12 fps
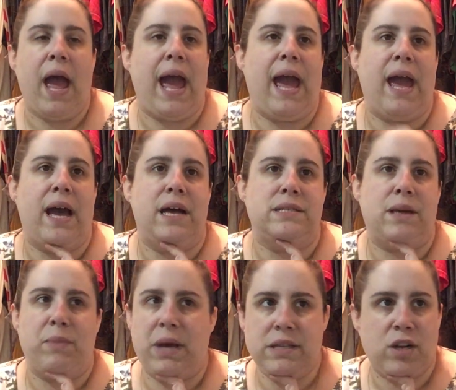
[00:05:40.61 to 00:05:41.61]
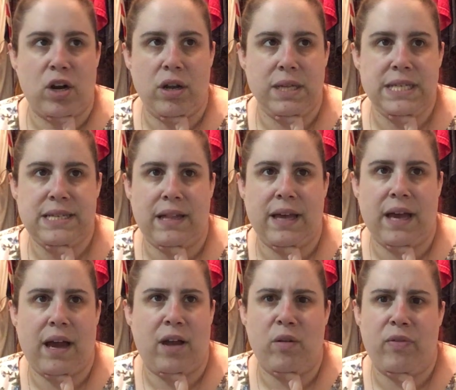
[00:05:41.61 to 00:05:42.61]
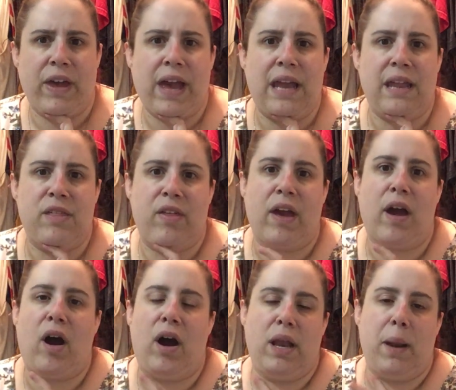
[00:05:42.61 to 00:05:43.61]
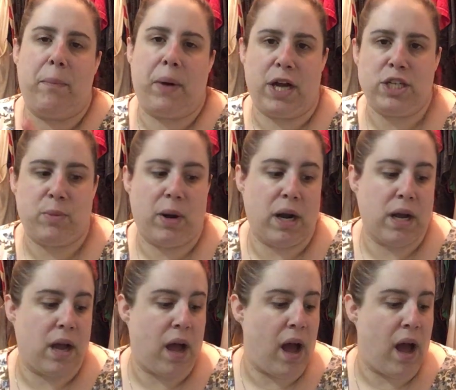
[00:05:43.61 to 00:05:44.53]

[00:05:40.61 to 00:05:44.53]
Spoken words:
and I'm not currently selling, I don't think, anything on Poshmark.